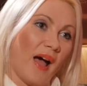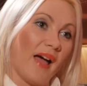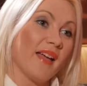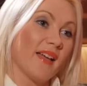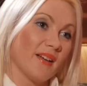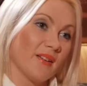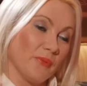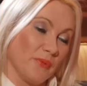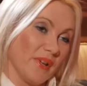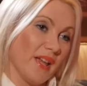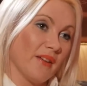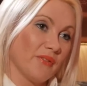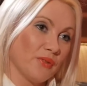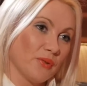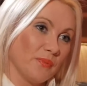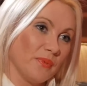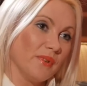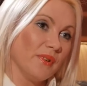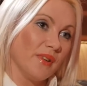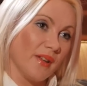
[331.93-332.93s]
I we have
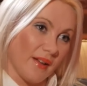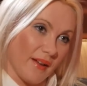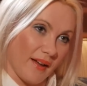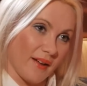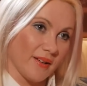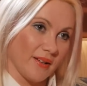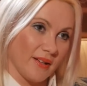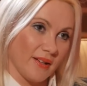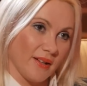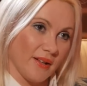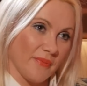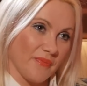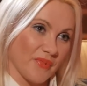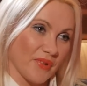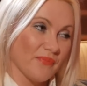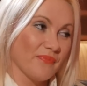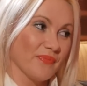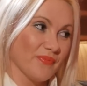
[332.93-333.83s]
to be. Uh,